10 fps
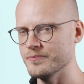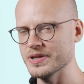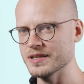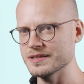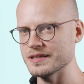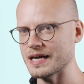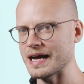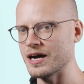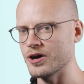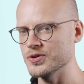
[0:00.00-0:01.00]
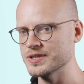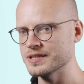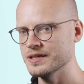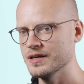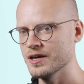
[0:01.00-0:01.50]
build out
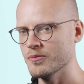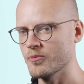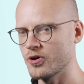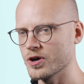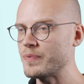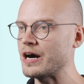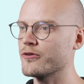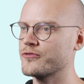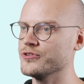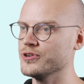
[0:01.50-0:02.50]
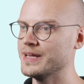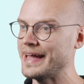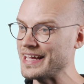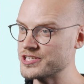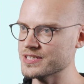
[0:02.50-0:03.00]
more powerful
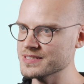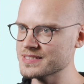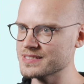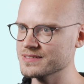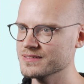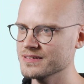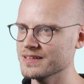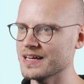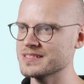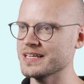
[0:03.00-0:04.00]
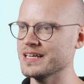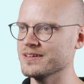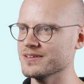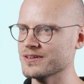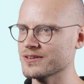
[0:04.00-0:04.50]
agents as a